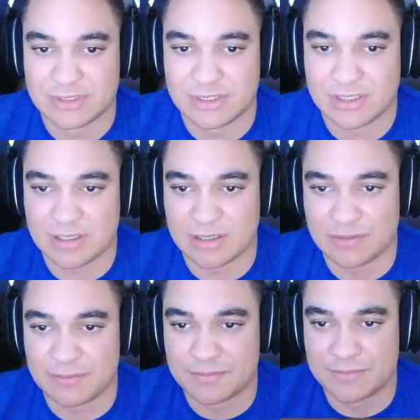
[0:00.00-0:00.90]

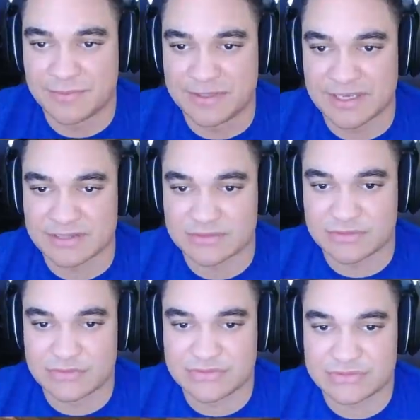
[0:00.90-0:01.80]
But yeah,
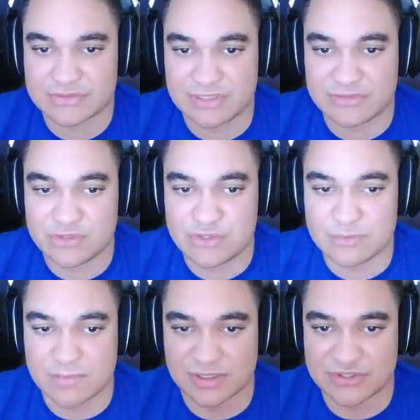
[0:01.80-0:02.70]
so it's a
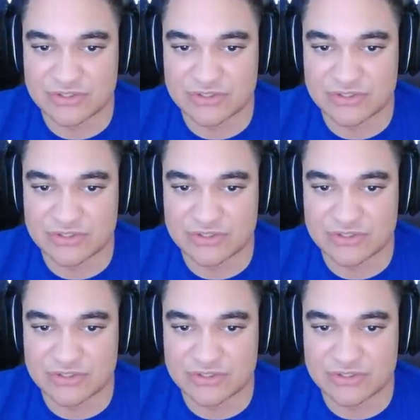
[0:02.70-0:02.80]
humongous